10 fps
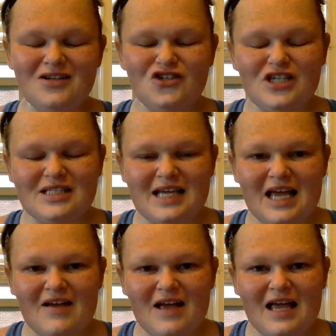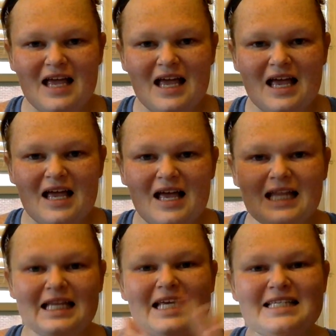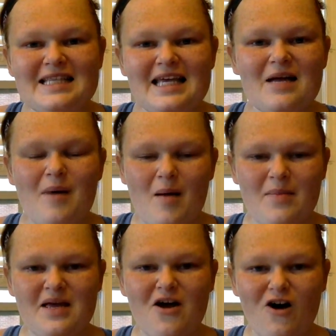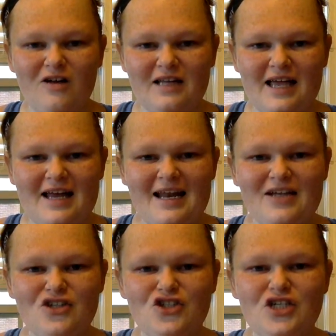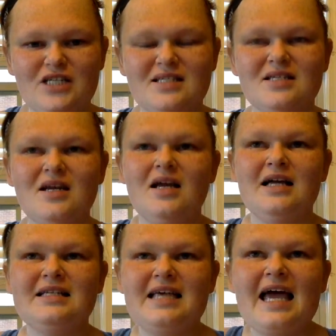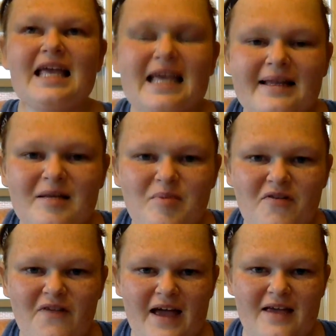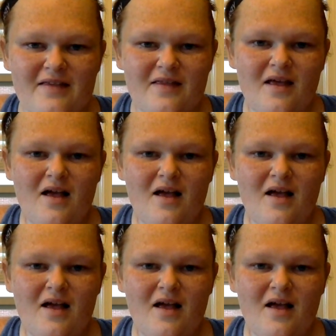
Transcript: just at least think about being all in and just taking a leap of faith.